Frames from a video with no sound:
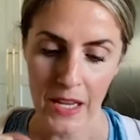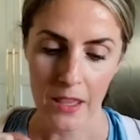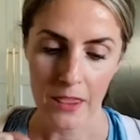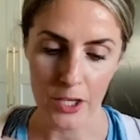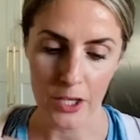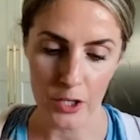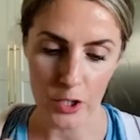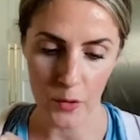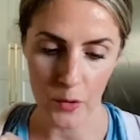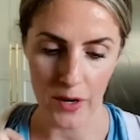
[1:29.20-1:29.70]

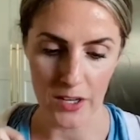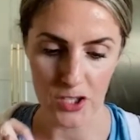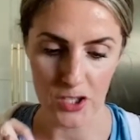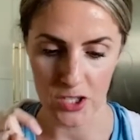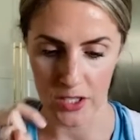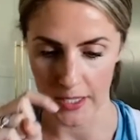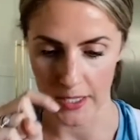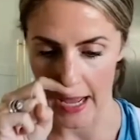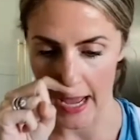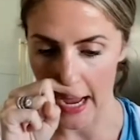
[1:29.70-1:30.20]
Third
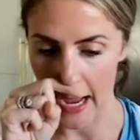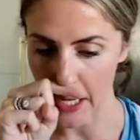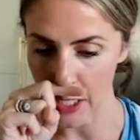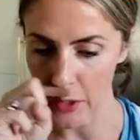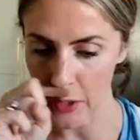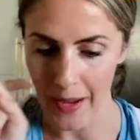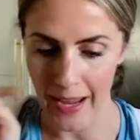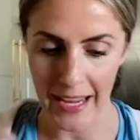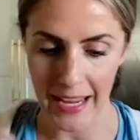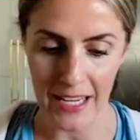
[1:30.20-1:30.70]
question, how do
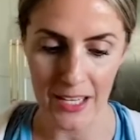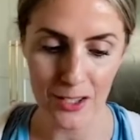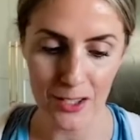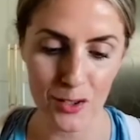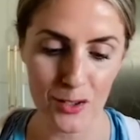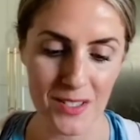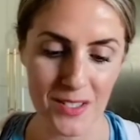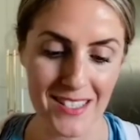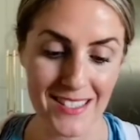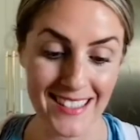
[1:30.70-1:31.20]
you
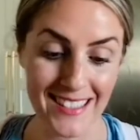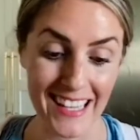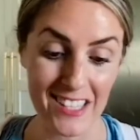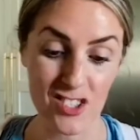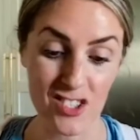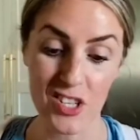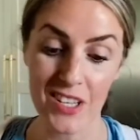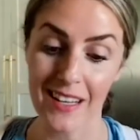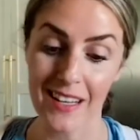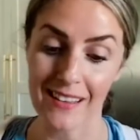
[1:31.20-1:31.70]
handle
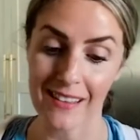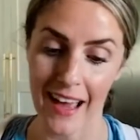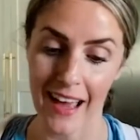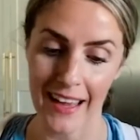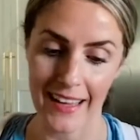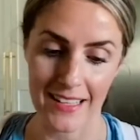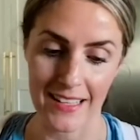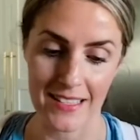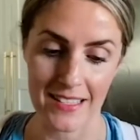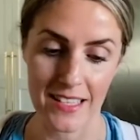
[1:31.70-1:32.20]
sketchy
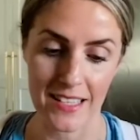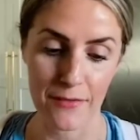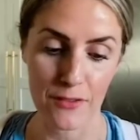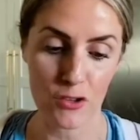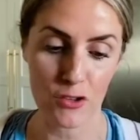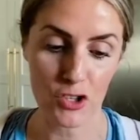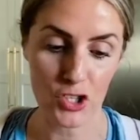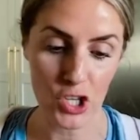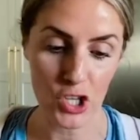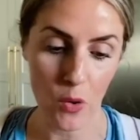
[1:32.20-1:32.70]
clients if
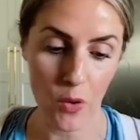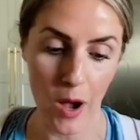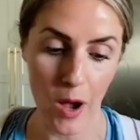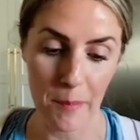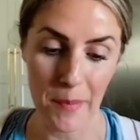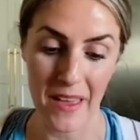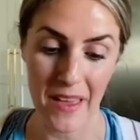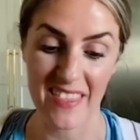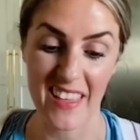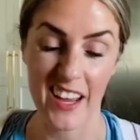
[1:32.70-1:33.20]
you show
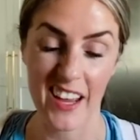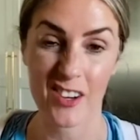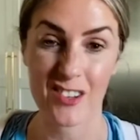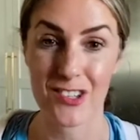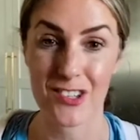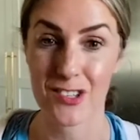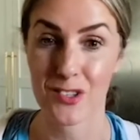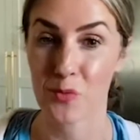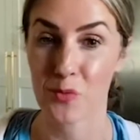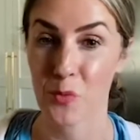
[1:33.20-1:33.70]
up and they are
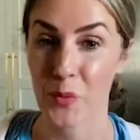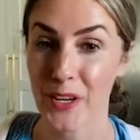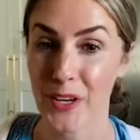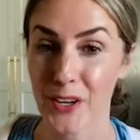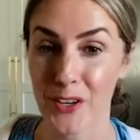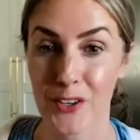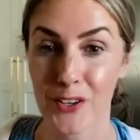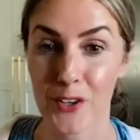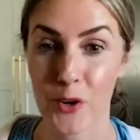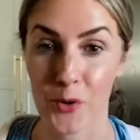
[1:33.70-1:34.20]
just
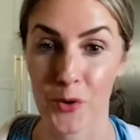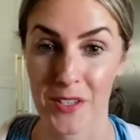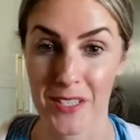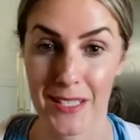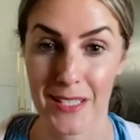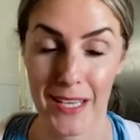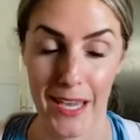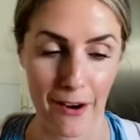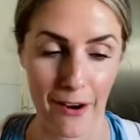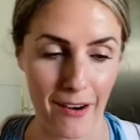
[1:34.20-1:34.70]
weird or
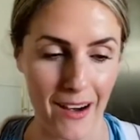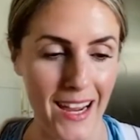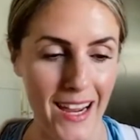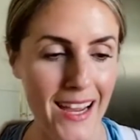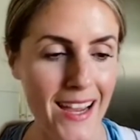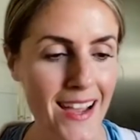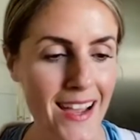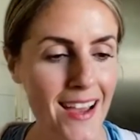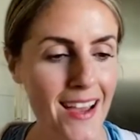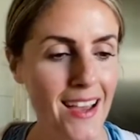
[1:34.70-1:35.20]

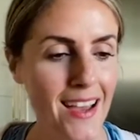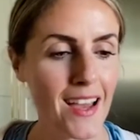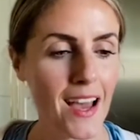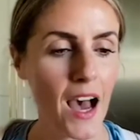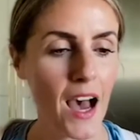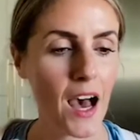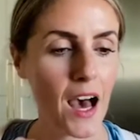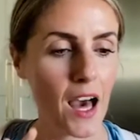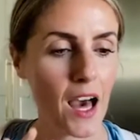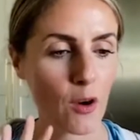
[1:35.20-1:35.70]
scary?
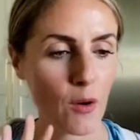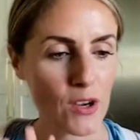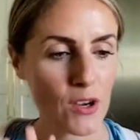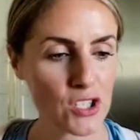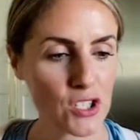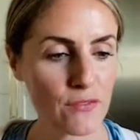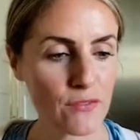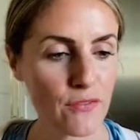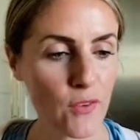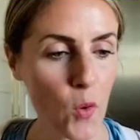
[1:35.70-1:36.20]

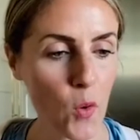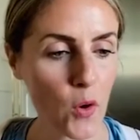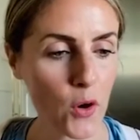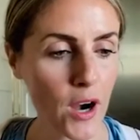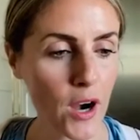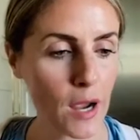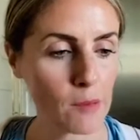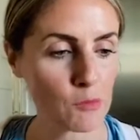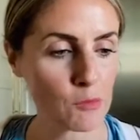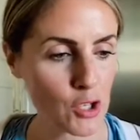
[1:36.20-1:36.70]
Question
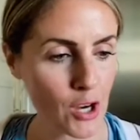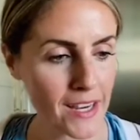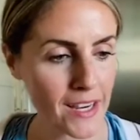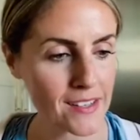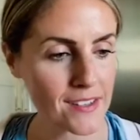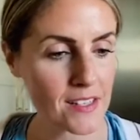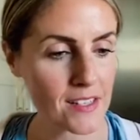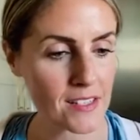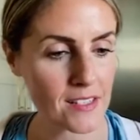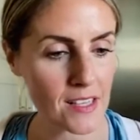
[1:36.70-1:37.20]
4, I'm trying
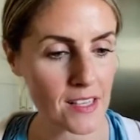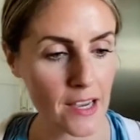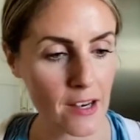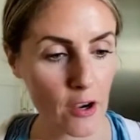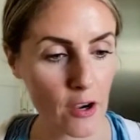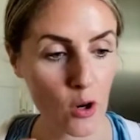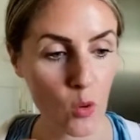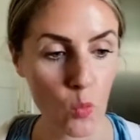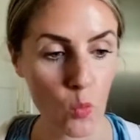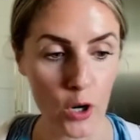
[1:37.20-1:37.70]
to decide
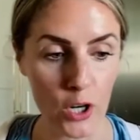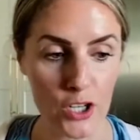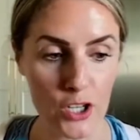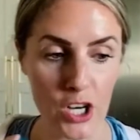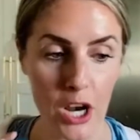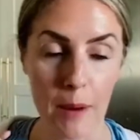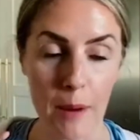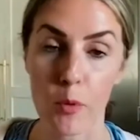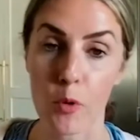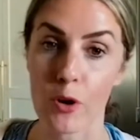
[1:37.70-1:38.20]
on a
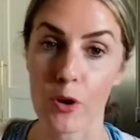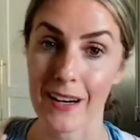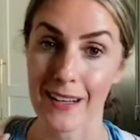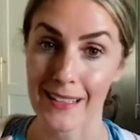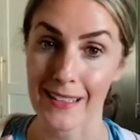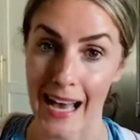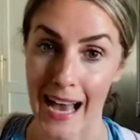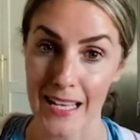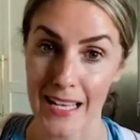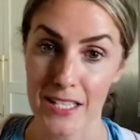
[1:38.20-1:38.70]
workshop or a
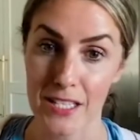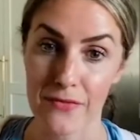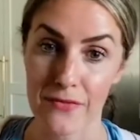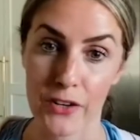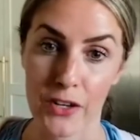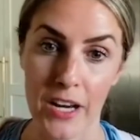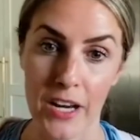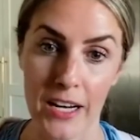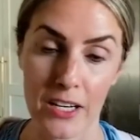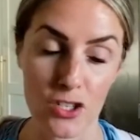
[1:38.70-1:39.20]
class
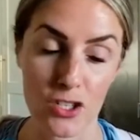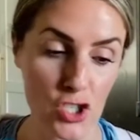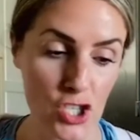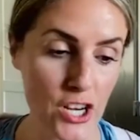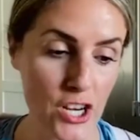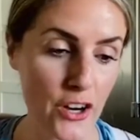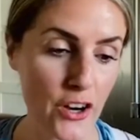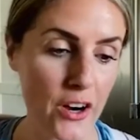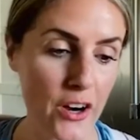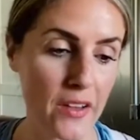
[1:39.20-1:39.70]
for next
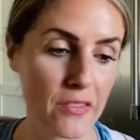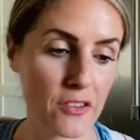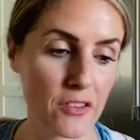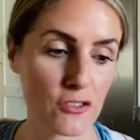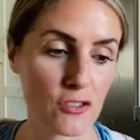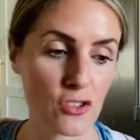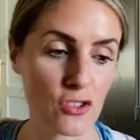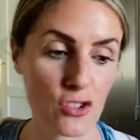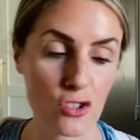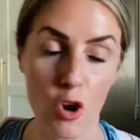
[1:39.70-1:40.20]
year and
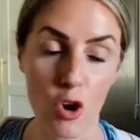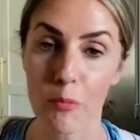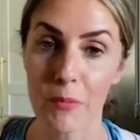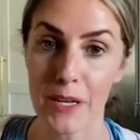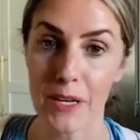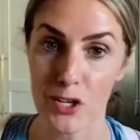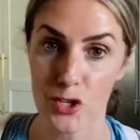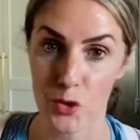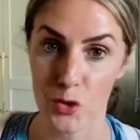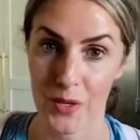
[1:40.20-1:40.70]
there's so
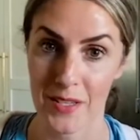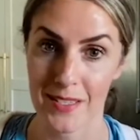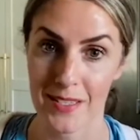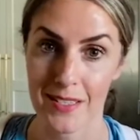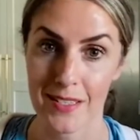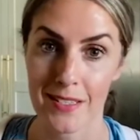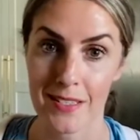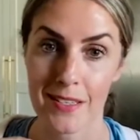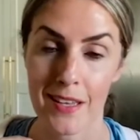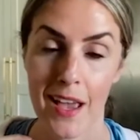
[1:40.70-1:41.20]
many
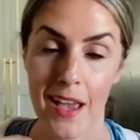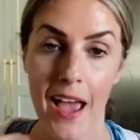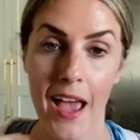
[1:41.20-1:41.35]
choices.